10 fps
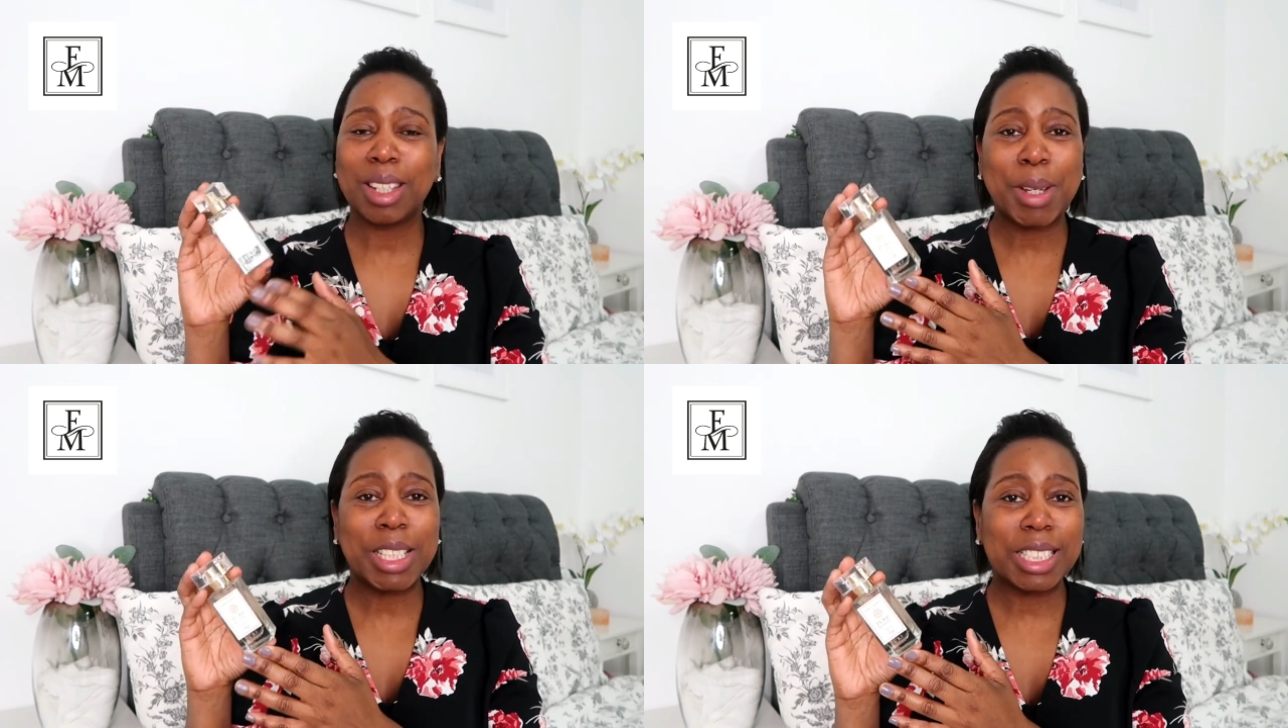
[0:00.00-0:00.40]

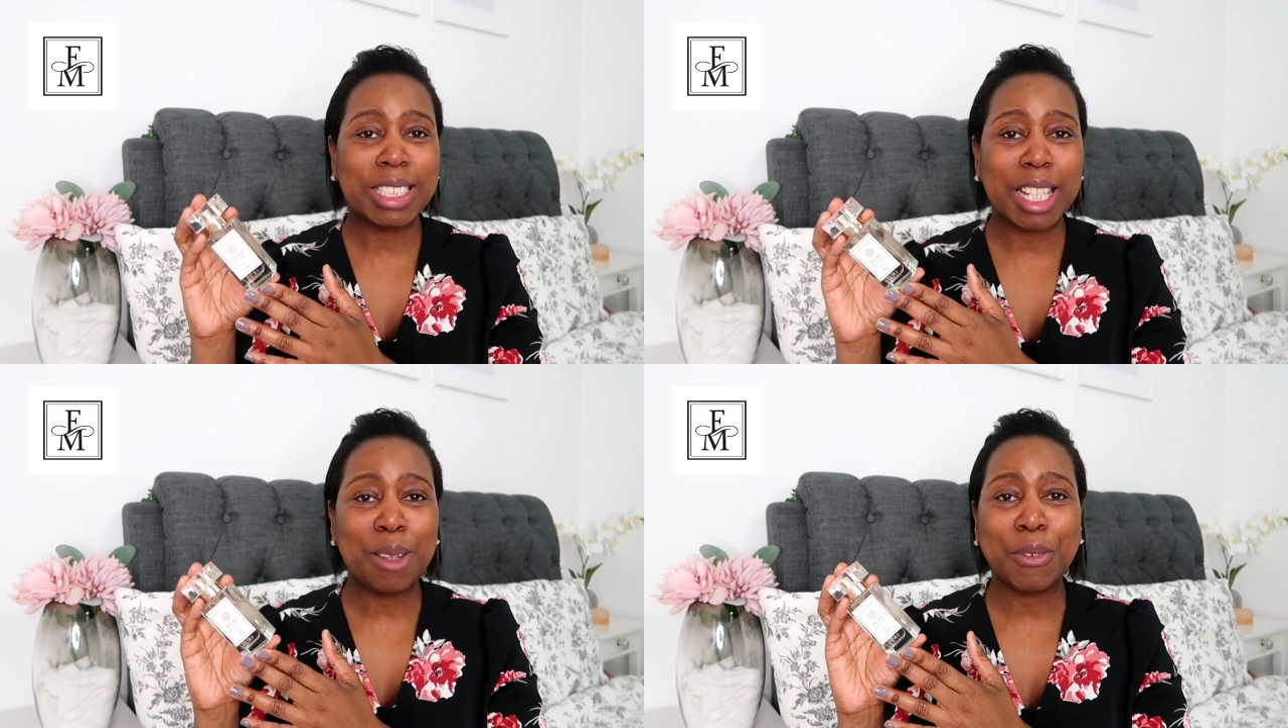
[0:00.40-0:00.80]
They're made in the
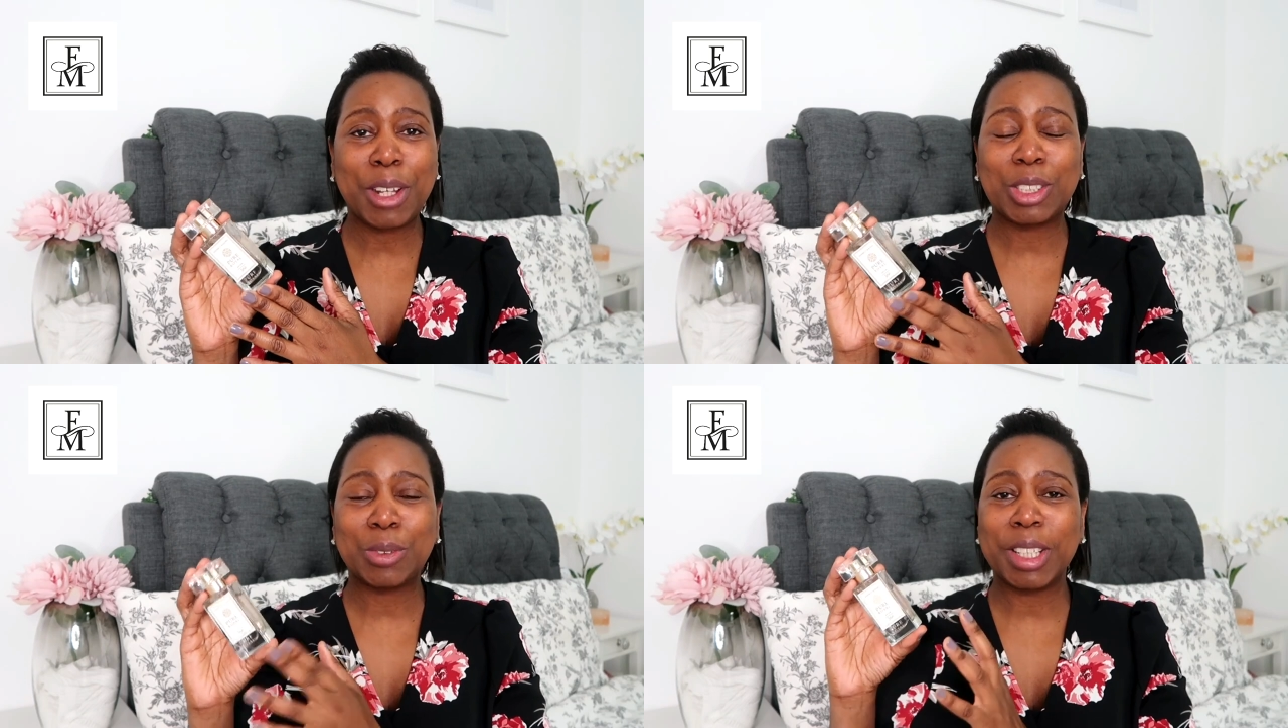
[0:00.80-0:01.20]
same
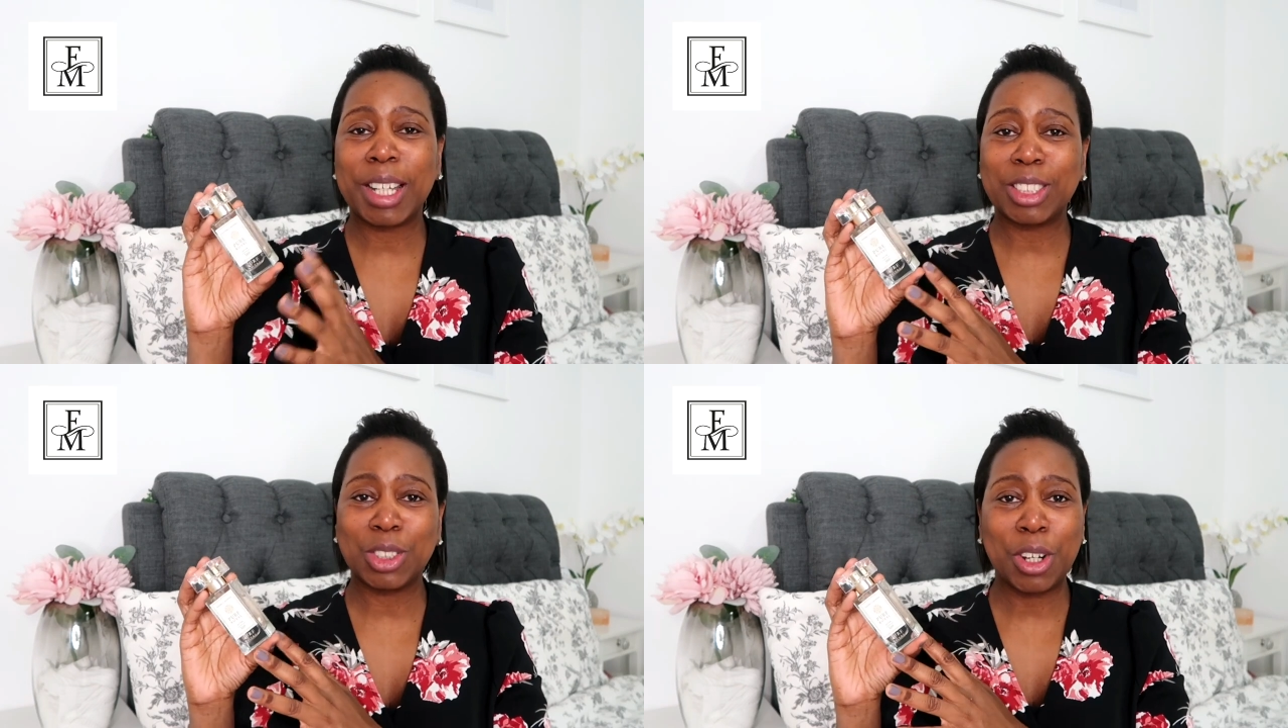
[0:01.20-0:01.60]

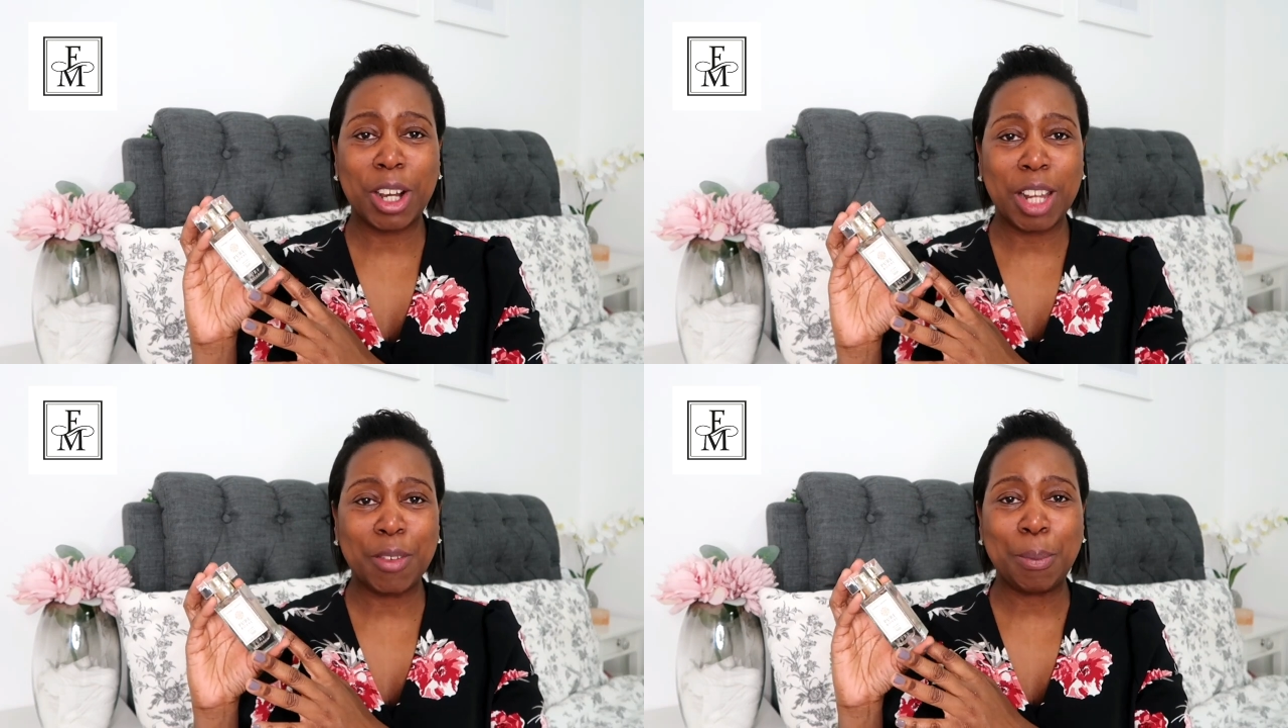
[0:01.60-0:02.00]
factory as your
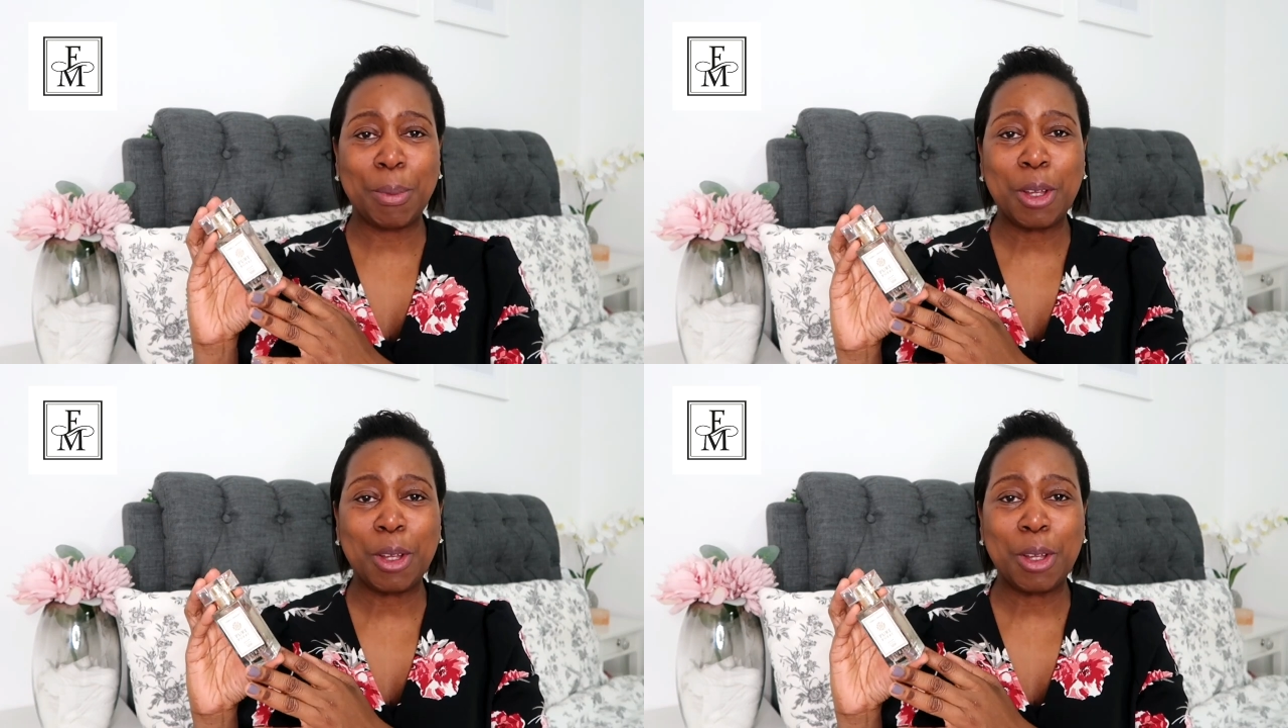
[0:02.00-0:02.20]
higher end